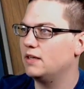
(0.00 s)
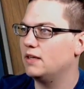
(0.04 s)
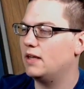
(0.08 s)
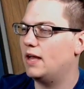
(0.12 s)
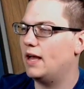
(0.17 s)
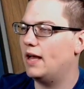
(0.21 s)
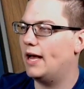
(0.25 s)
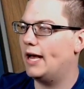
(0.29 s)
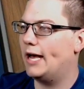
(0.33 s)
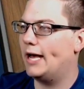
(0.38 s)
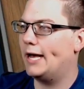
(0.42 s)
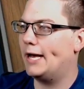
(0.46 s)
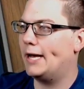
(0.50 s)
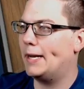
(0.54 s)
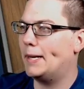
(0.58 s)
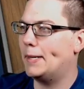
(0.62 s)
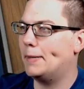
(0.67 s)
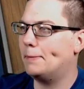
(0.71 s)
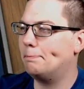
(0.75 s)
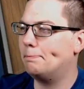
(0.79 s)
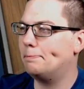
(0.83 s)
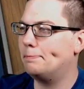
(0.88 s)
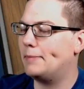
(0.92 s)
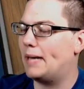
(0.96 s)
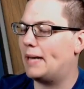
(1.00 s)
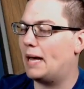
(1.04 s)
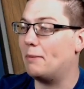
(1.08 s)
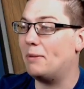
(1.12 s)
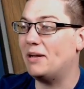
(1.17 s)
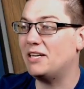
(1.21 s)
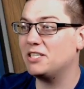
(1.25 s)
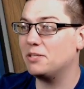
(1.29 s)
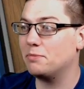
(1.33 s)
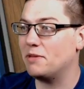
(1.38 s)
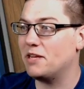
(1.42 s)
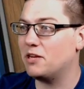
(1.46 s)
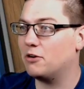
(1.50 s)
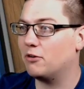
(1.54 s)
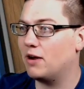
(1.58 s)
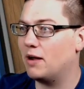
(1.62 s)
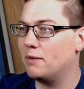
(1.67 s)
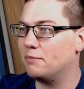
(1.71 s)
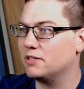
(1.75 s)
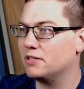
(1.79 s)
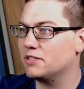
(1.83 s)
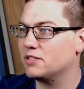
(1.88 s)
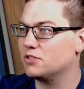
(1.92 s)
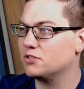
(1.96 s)
I'll bench the PikaRom
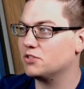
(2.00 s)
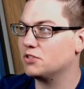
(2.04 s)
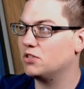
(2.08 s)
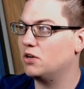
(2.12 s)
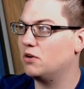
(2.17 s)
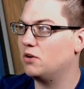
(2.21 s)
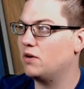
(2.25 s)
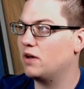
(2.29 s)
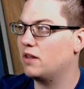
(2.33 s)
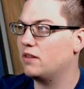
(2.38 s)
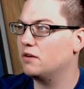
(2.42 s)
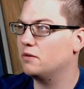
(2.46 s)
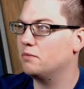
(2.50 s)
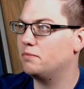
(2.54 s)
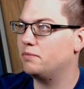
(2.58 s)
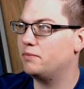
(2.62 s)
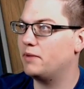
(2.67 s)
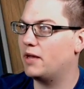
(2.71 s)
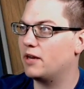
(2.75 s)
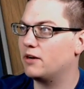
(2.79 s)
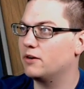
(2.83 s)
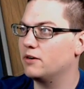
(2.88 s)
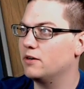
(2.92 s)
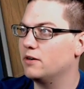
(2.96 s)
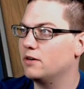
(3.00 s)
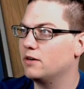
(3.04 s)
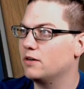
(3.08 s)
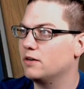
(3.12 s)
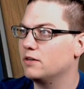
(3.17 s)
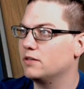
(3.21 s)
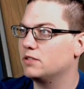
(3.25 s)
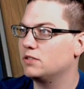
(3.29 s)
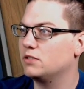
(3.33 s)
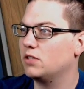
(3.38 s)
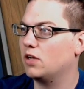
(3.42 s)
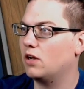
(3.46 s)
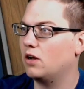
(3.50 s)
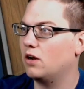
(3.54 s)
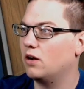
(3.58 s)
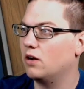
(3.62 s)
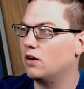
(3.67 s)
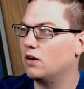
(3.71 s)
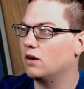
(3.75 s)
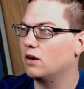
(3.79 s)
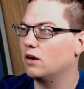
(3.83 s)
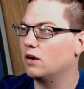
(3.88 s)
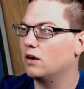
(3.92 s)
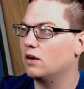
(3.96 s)
because there's no other better...
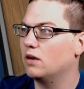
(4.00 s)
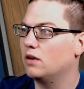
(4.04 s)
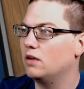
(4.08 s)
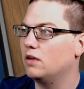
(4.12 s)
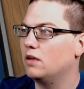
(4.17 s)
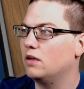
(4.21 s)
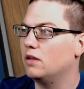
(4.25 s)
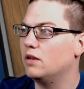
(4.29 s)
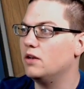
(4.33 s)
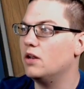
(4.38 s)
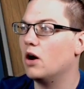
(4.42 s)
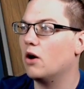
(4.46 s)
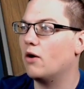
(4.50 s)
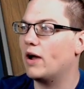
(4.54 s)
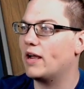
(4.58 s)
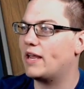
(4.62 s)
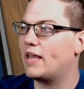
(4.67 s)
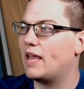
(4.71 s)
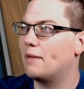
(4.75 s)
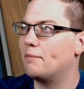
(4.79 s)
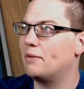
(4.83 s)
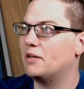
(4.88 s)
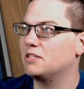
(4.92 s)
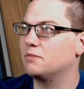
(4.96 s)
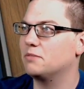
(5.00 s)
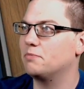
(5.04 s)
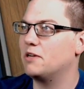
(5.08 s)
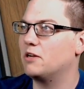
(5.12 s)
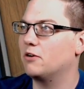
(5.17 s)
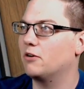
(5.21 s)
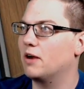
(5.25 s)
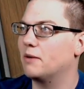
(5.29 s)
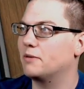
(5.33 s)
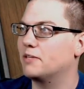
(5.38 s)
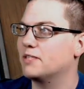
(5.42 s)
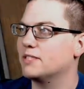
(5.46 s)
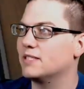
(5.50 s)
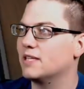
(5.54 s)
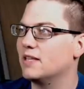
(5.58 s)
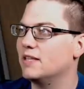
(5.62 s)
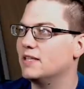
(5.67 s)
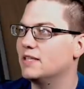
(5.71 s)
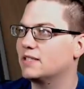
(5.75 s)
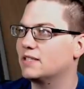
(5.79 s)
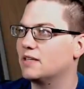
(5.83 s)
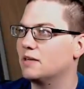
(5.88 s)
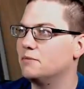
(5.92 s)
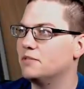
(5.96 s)
No, I can't bench the PikaRom because then
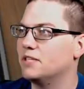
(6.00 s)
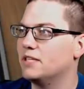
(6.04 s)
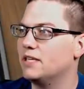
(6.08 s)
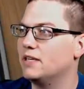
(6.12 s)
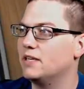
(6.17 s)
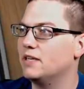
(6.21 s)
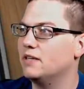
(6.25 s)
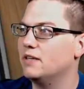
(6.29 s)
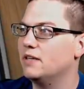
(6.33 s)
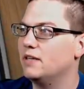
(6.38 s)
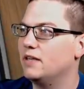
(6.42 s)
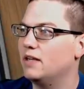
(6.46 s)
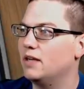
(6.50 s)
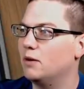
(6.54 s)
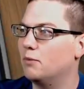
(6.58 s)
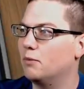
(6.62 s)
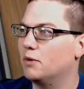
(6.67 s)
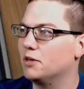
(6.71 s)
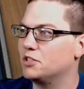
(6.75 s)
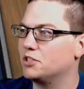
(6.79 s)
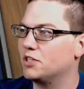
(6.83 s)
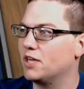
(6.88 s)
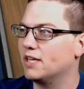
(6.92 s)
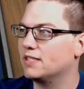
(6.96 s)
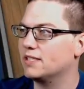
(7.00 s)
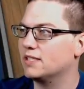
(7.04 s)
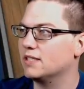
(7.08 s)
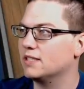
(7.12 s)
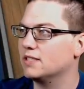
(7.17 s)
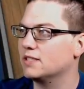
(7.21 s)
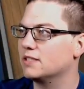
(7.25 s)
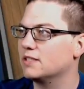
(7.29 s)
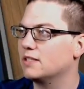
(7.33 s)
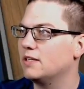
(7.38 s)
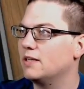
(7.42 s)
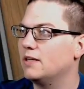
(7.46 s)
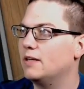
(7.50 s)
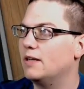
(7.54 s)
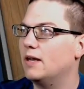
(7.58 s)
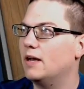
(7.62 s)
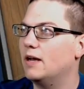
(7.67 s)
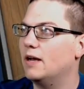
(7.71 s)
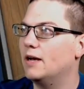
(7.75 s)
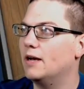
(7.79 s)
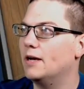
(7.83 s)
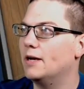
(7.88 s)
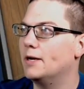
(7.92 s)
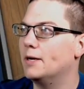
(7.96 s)
this comes in and one-shots us.
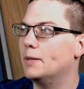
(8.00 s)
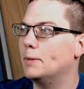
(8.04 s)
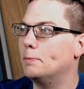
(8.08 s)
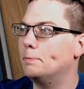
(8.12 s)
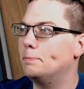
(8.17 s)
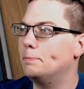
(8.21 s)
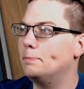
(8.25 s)
So